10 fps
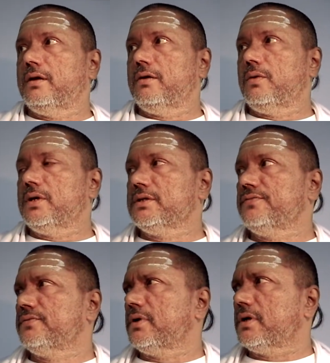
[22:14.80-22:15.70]
what is the
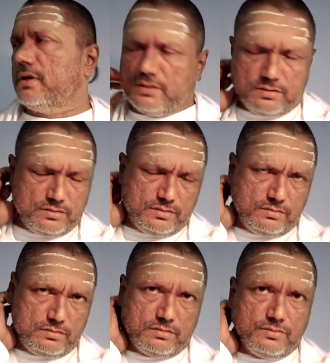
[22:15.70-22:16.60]
third clause?
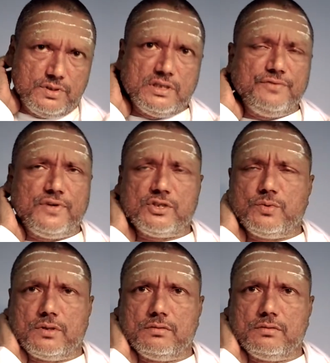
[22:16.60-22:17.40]
Which is the first one?